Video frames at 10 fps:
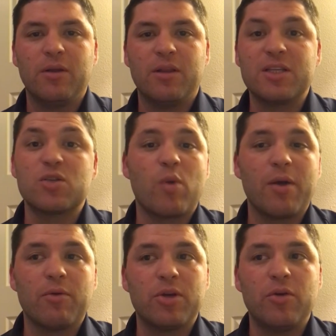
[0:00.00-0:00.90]
This is
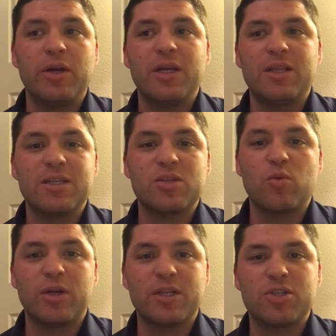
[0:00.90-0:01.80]
why we're doing it. This
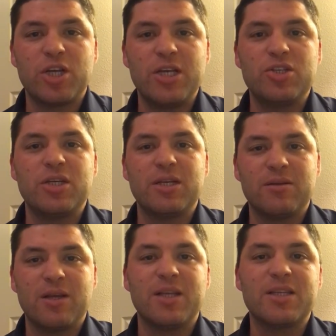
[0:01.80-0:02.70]
is what it's
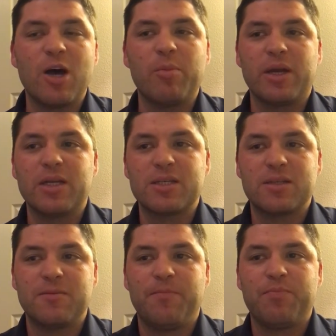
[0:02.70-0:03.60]
changing. It's helping
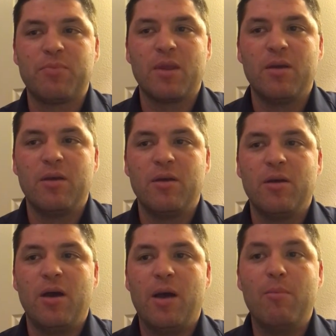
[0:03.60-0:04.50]
us.
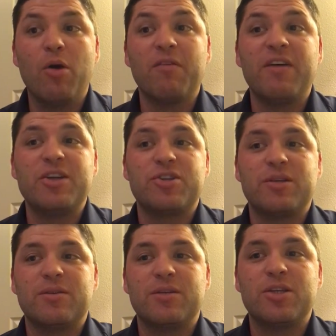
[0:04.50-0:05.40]

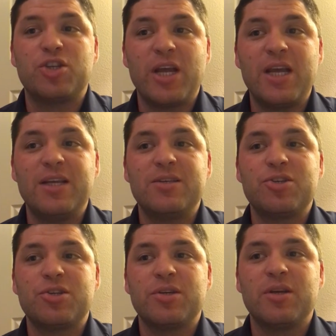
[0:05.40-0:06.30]
Motivation. To
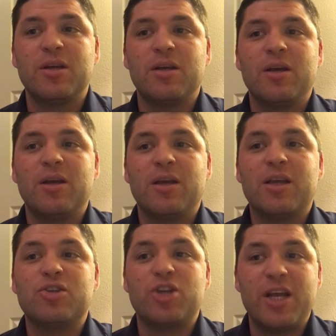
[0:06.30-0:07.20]
change
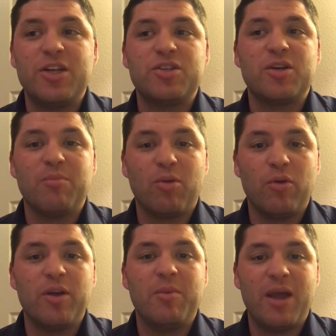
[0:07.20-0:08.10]
can change
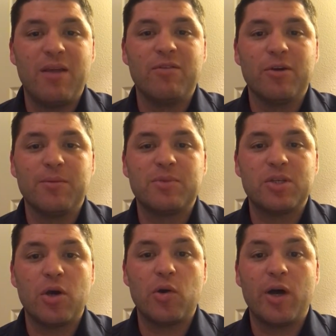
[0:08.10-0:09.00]
employee behavior.
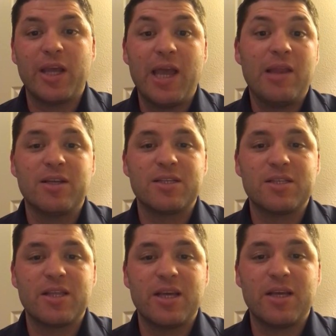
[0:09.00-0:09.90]
So again, this
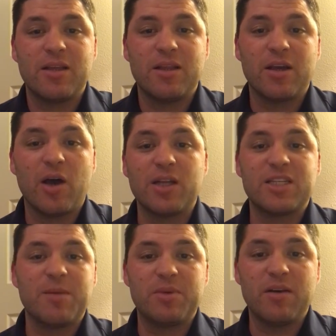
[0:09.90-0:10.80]
is the
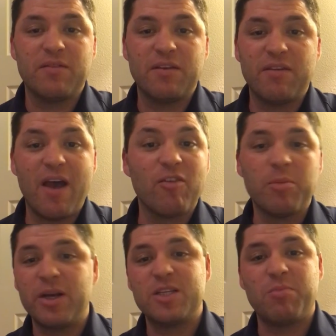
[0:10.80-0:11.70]
concept of if
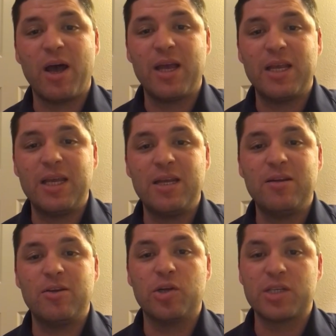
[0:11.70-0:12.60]
everybody's buying
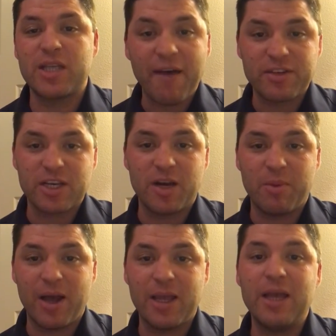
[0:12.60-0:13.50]
in, your staff is going to
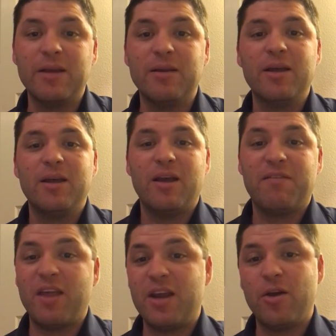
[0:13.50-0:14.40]
buy in.
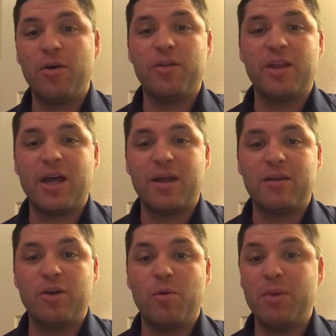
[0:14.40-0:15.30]
If they know
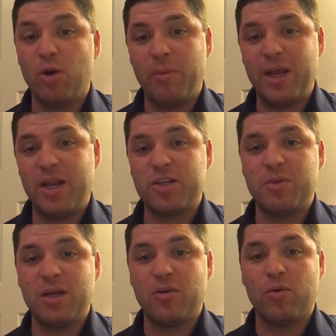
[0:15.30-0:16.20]
that, middle
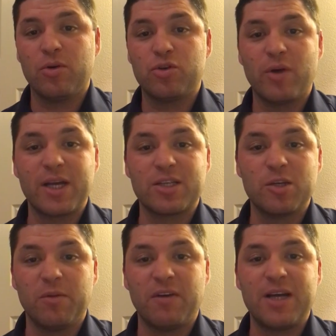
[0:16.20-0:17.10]
management or direct
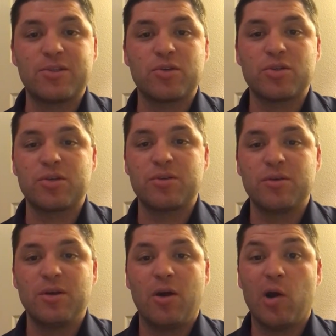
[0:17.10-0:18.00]
supervisors
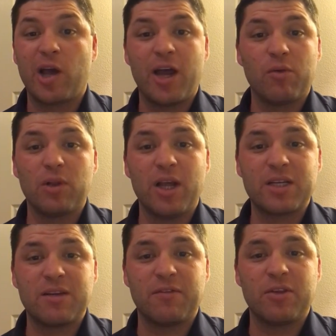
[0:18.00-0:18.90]
are kind of
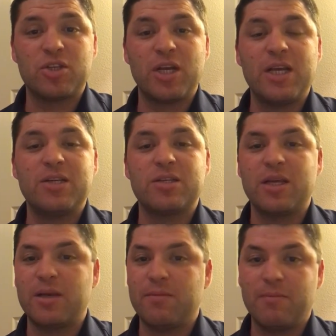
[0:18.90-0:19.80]
reluctant for the change,
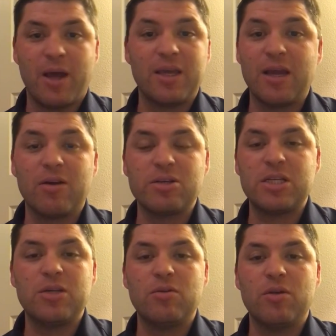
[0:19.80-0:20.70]
then I
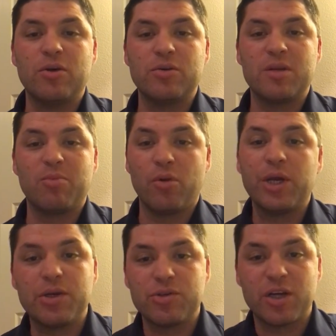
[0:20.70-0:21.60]
guarantee you those
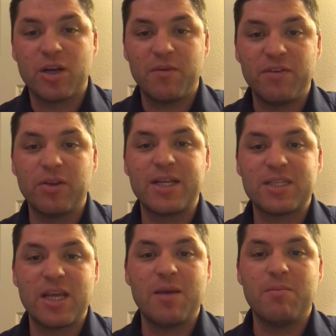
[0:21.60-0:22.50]
employers are going to feel that
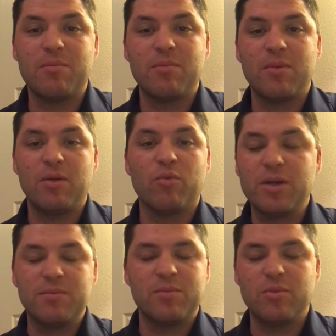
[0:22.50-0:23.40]
same and
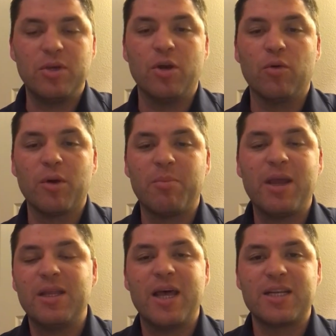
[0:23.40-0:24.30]

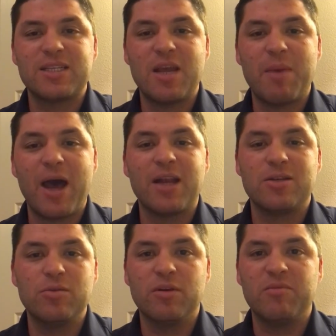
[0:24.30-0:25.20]
repeat that same
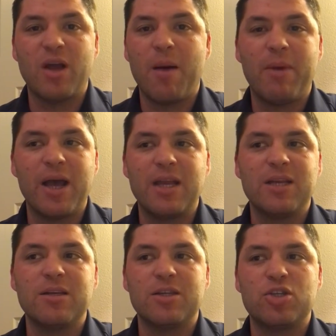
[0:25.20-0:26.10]
attitude of not buying
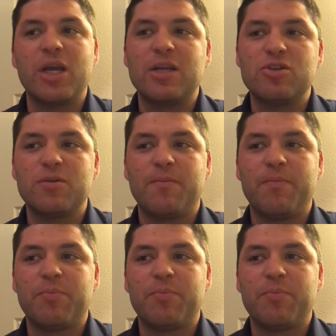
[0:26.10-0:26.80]
into the change.